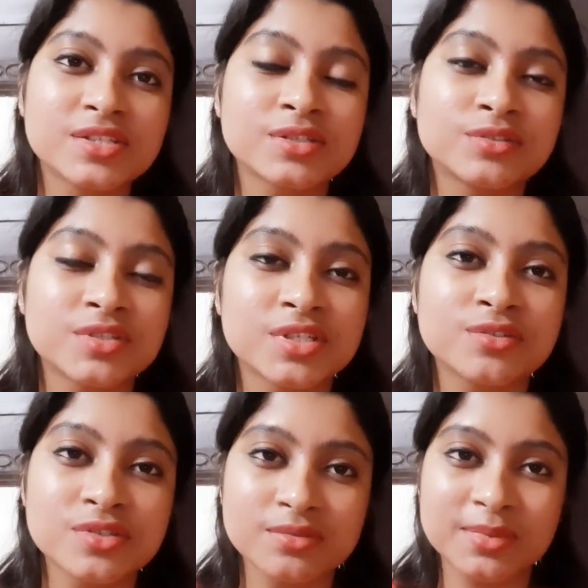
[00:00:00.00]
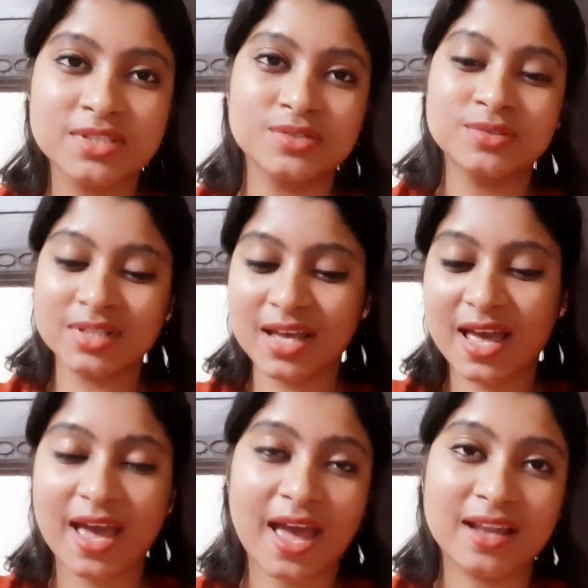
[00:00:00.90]
So see you super soon
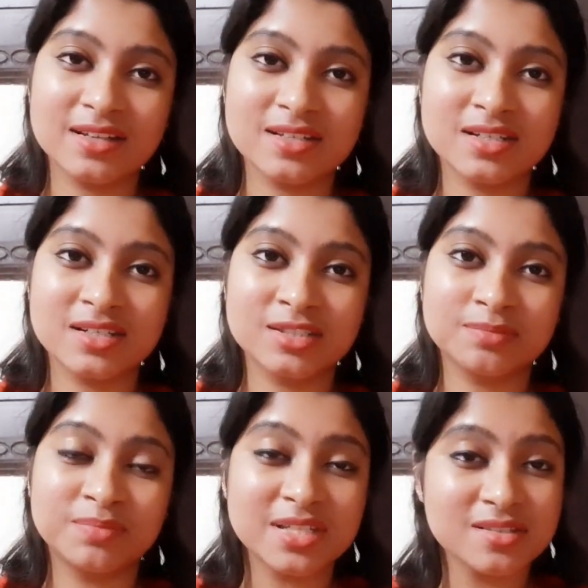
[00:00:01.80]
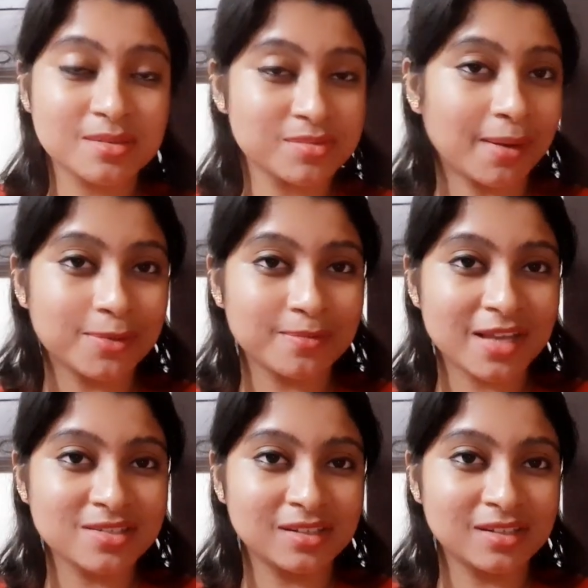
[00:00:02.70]
and uh, please subscribe to my